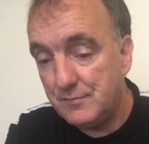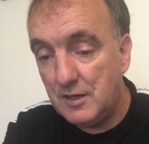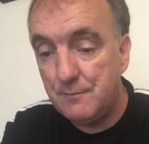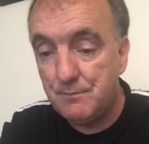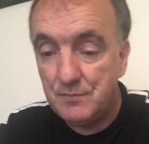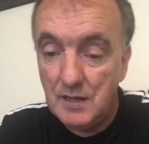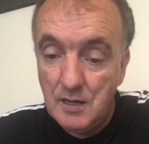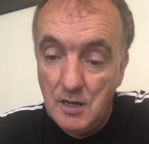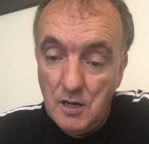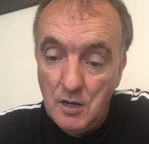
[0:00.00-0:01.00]
Yeah.
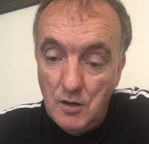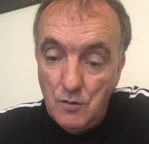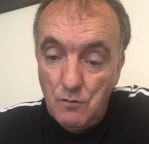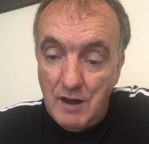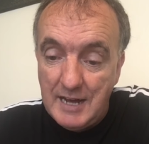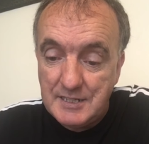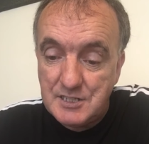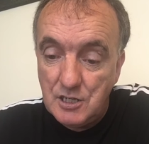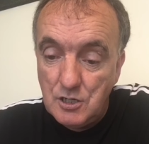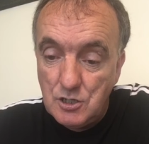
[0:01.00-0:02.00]
Right.